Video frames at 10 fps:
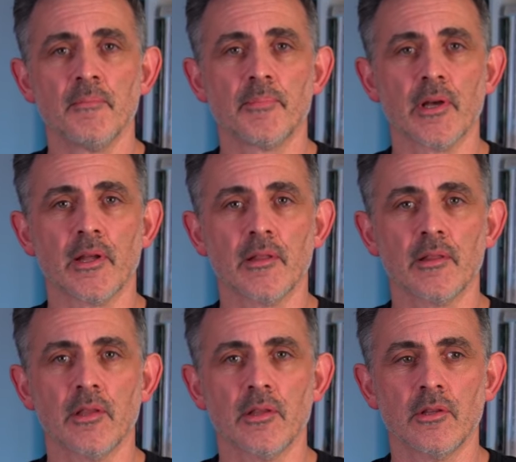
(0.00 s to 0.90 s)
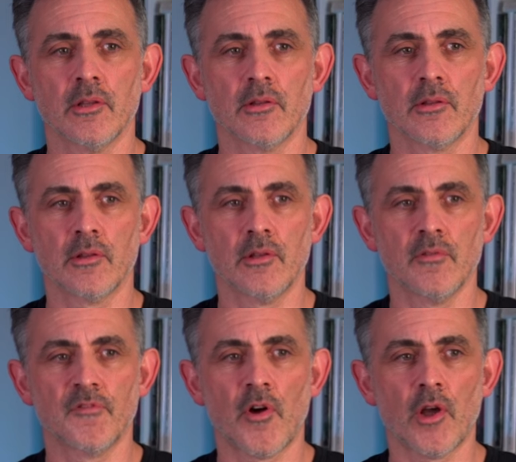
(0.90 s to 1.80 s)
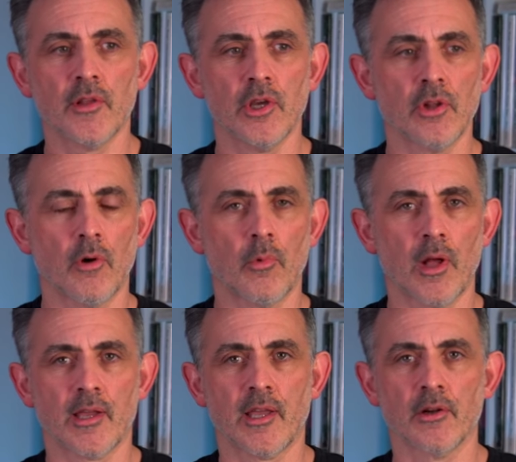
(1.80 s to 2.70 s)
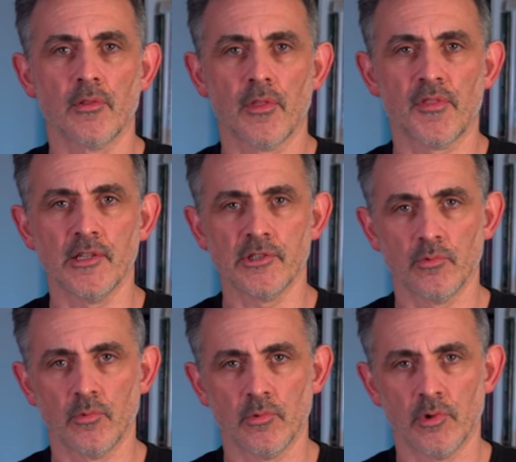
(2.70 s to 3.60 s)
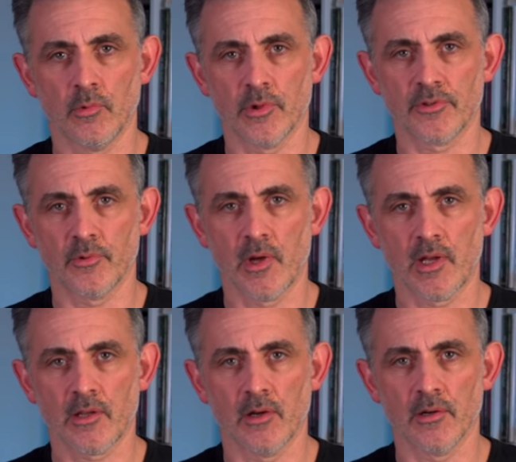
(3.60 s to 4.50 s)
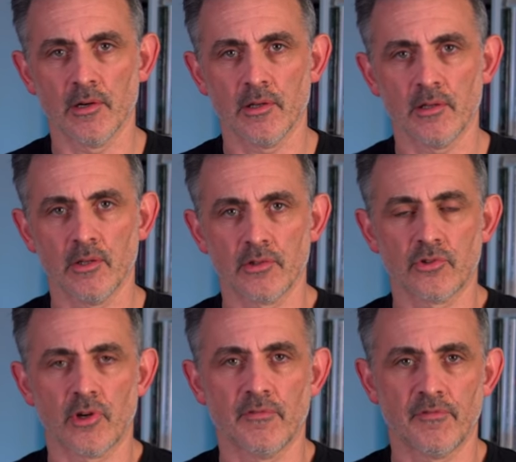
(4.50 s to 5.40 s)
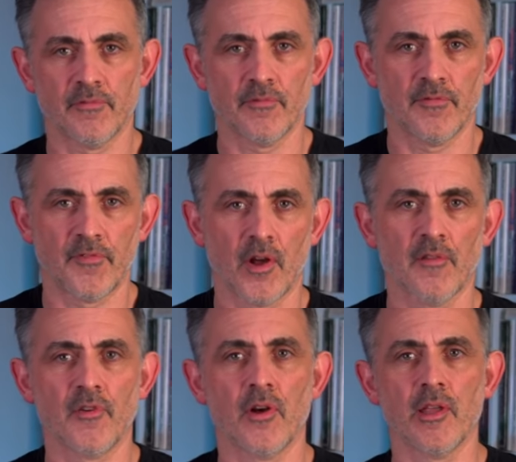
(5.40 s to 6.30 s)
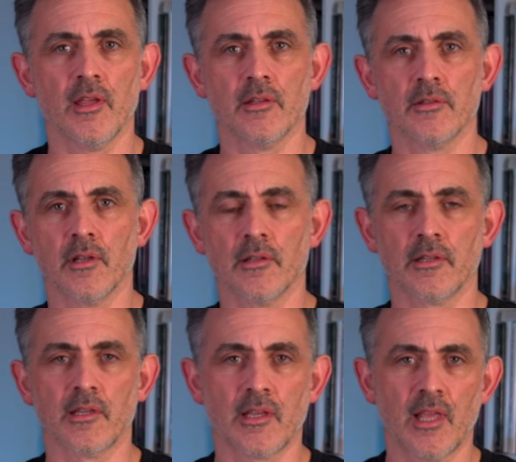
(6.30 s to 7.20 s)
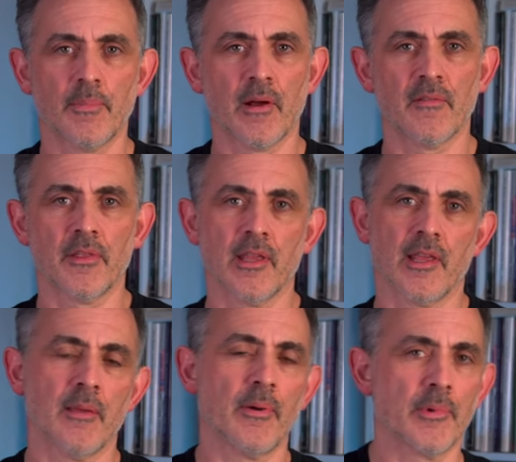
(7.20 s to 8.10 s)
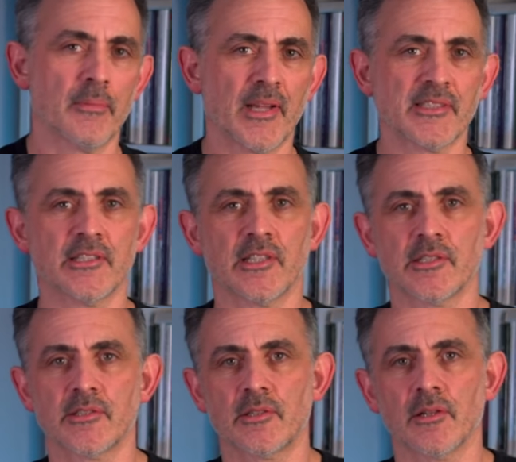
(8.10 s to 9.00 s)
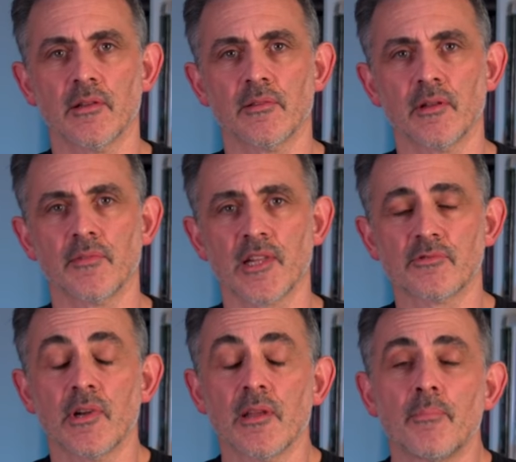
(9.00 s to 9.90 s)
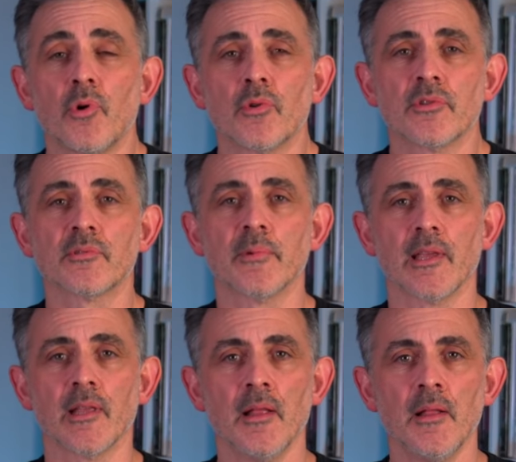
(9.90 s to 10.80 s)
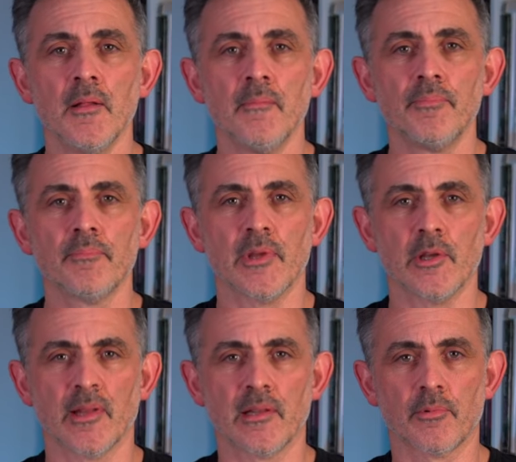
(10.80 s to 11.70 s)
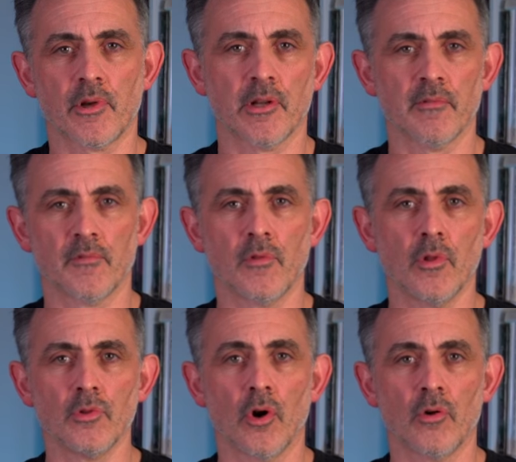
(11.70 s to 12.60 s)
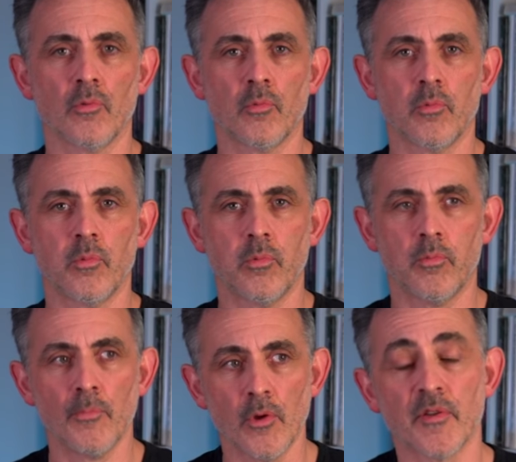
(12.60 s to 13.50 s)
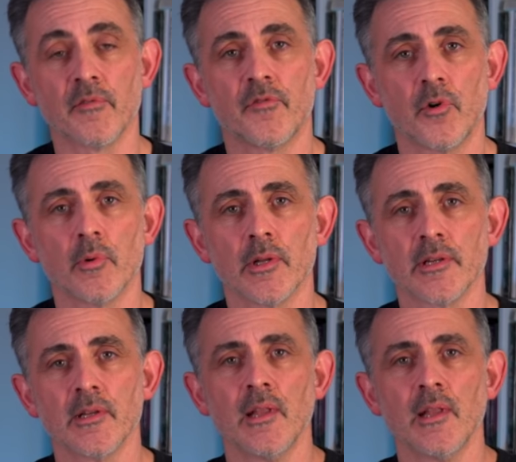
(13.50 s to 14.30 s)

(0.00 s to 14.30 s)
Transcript: But you, you, you find that you're not working on the things you, you want to work on. You're trying to firefight and, and keep up with everything and keep up with the messages. And, and that's really important to me. But you end up kind of not moving forward.